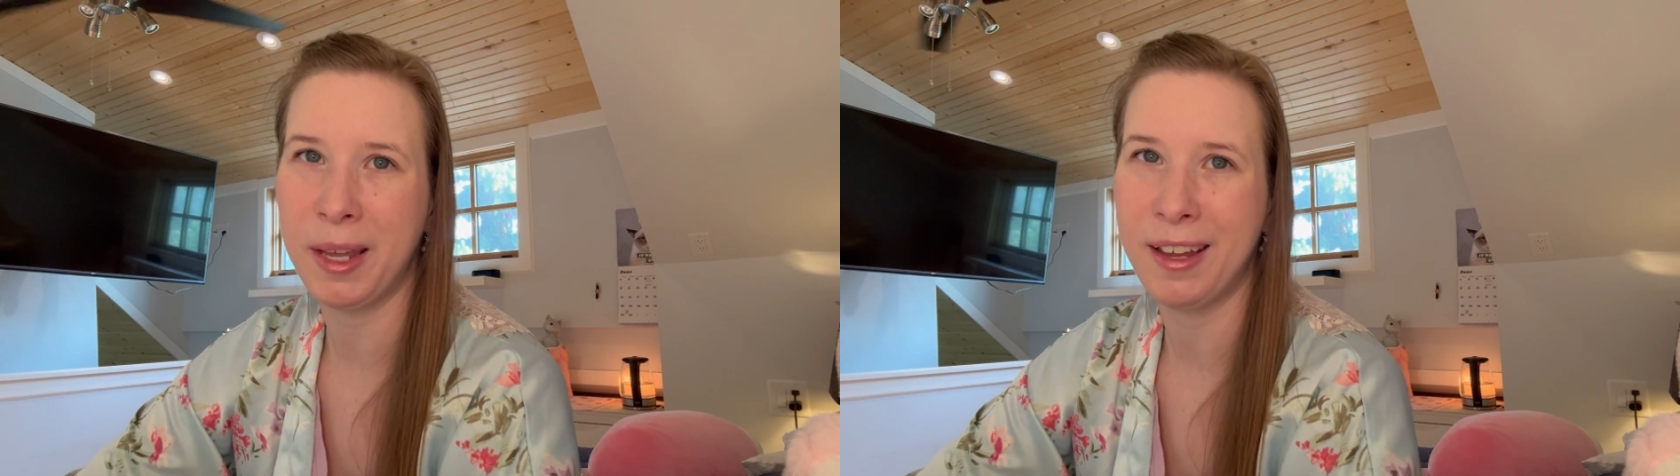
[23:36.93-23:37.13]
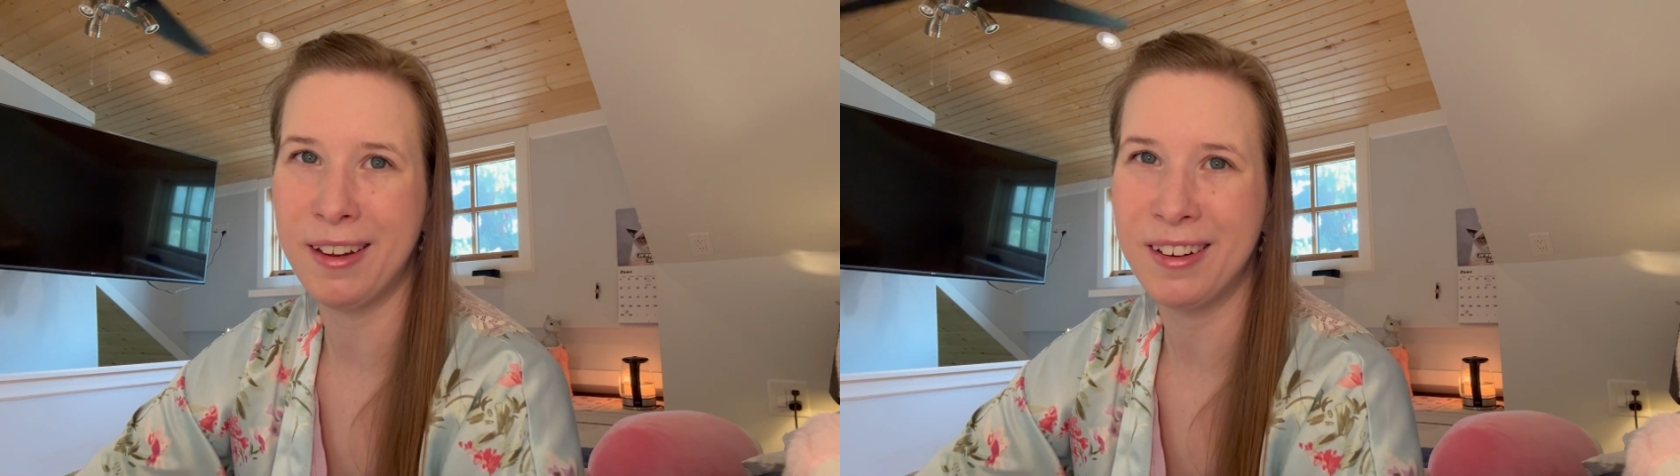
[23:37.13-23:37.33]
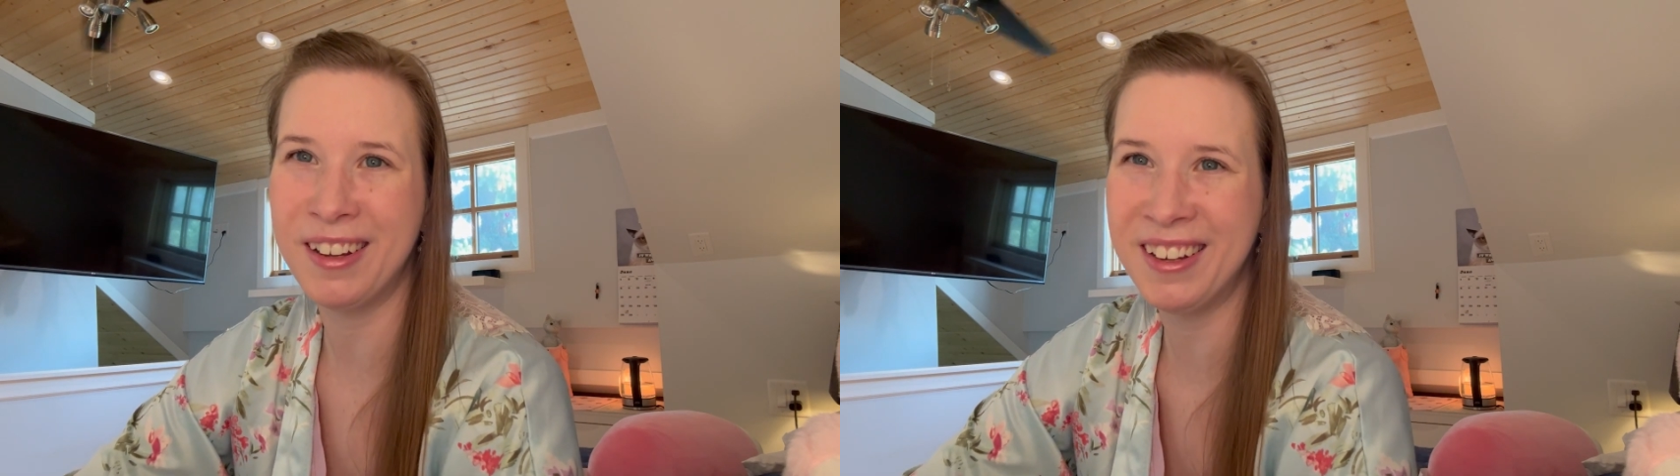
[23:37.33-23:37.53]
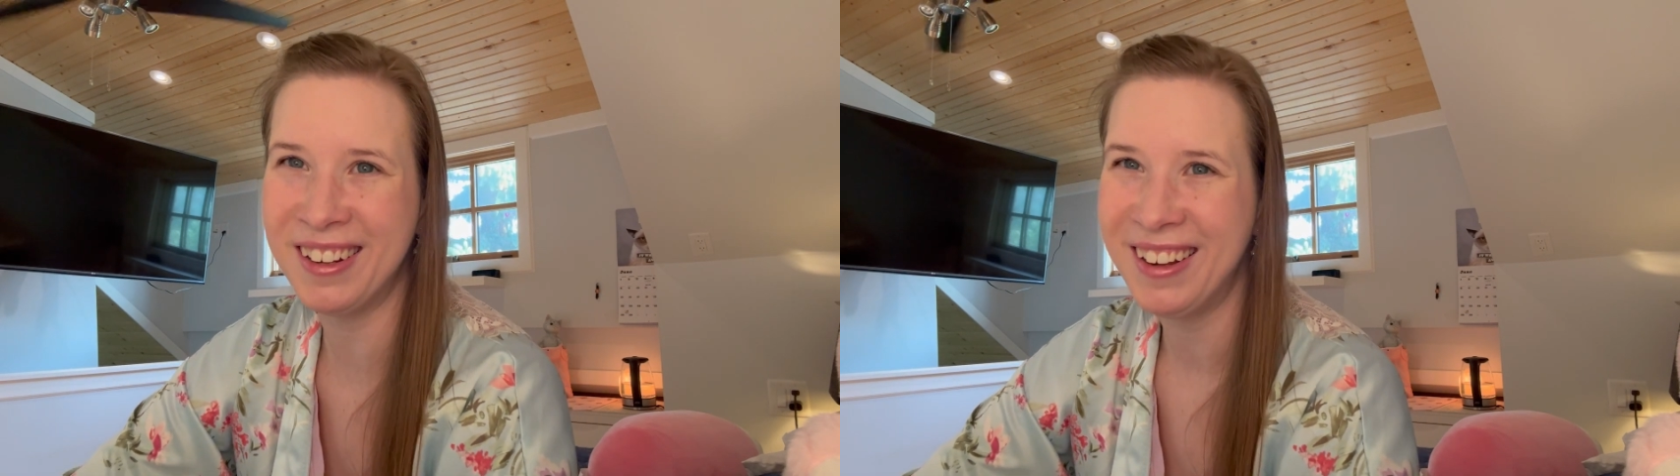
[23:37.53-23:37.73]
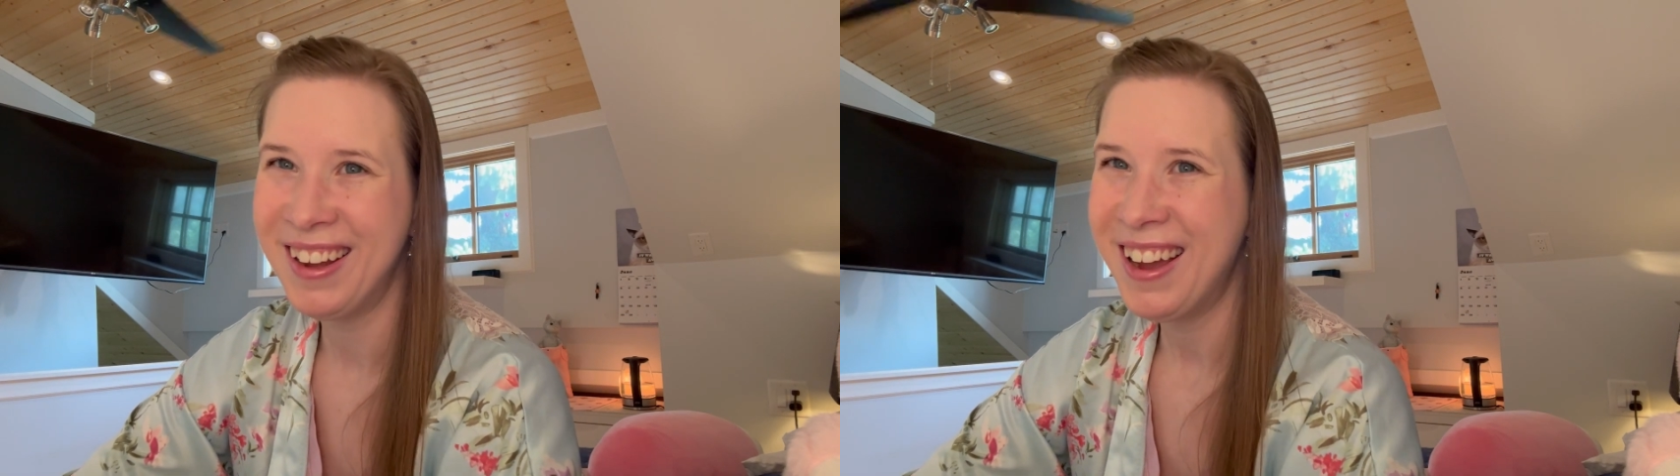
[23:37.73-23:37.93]
pain.
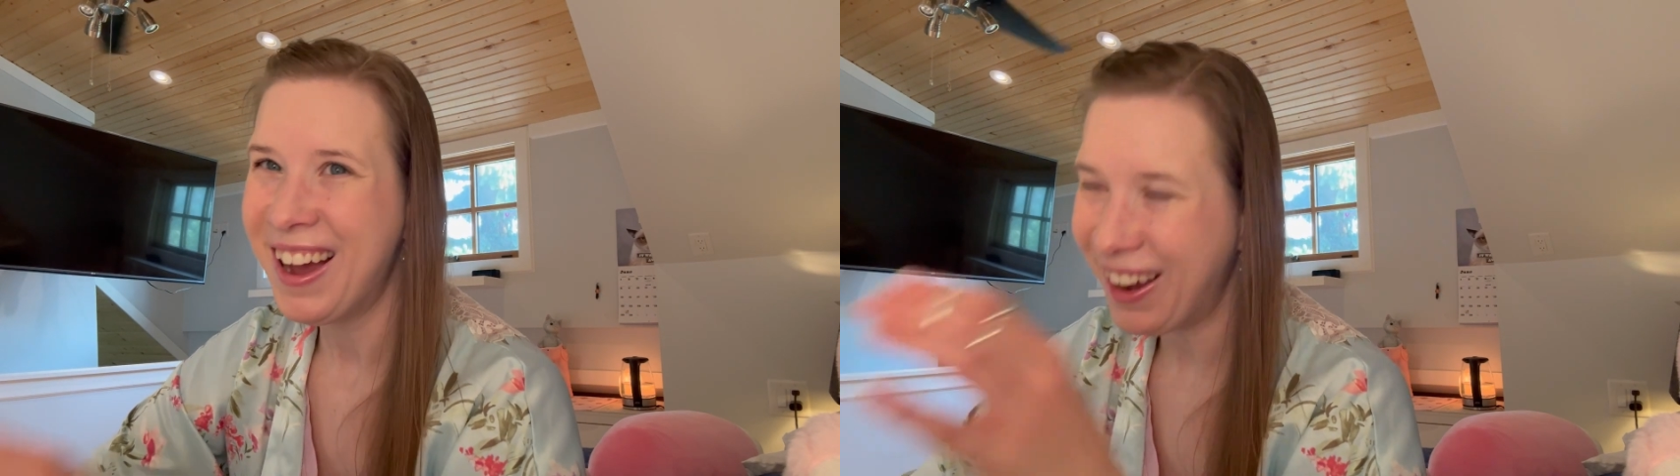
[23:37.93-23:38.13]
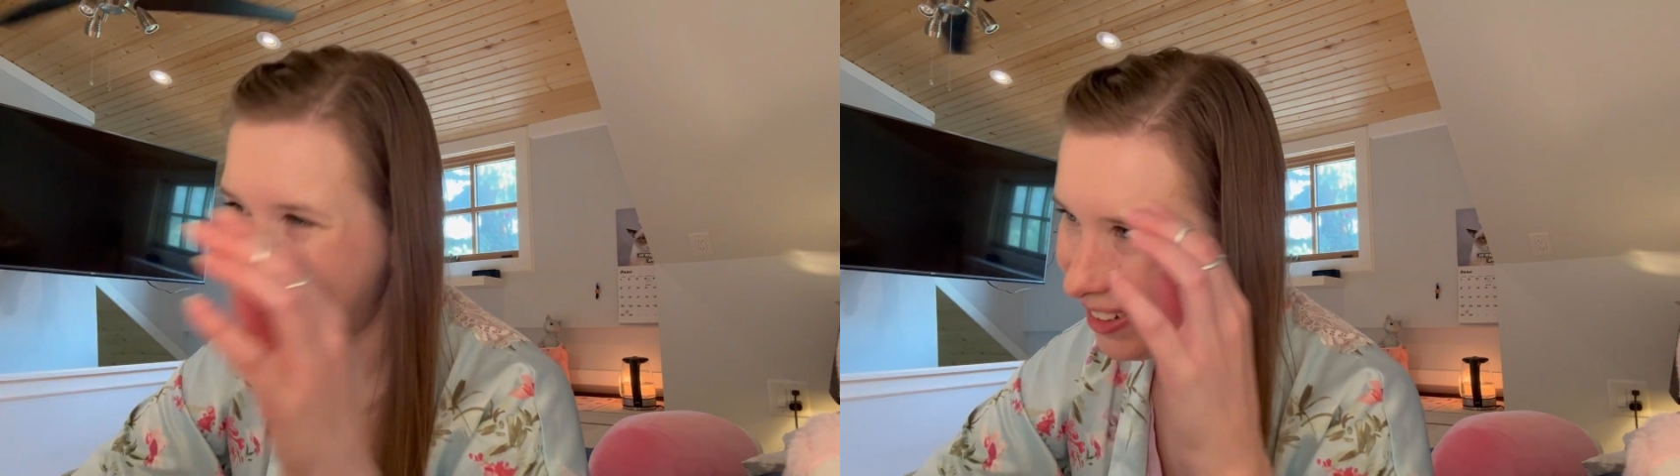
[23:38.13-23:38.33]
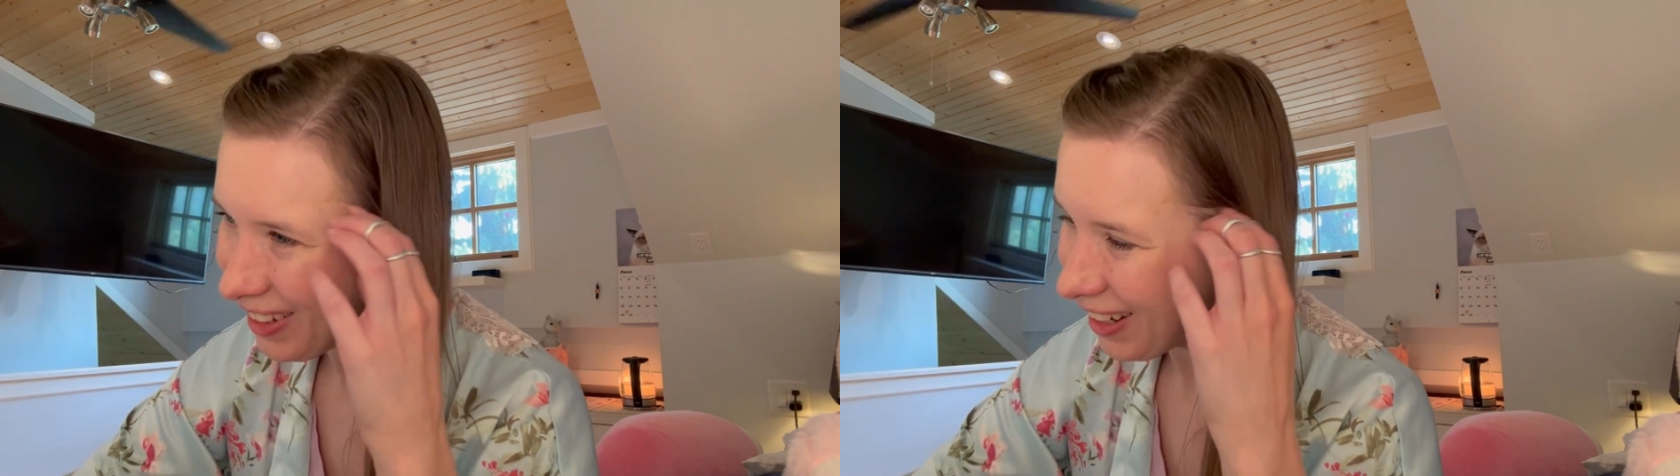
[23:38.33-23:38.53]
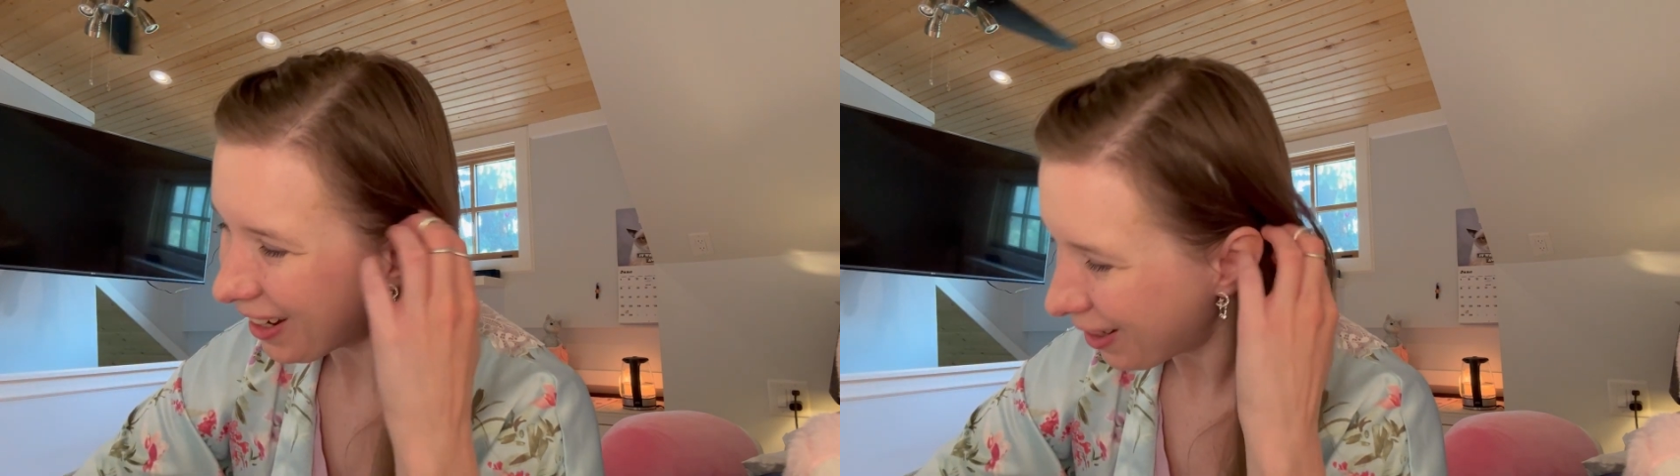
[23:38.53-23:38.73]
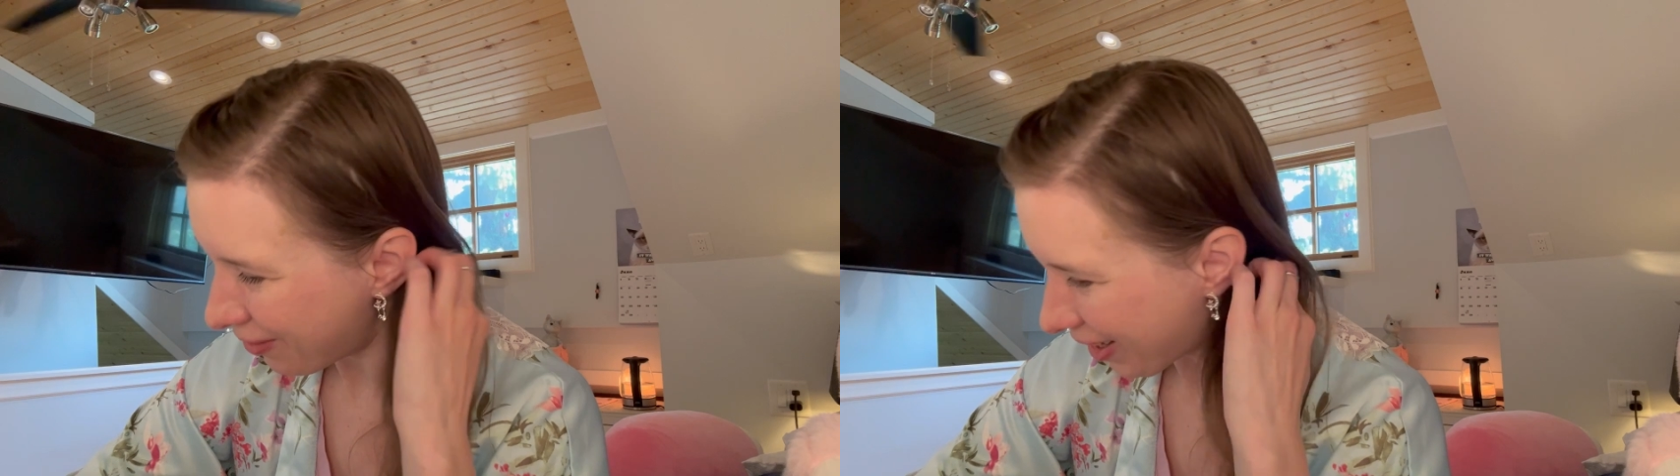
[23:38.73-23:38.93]
I feel like I've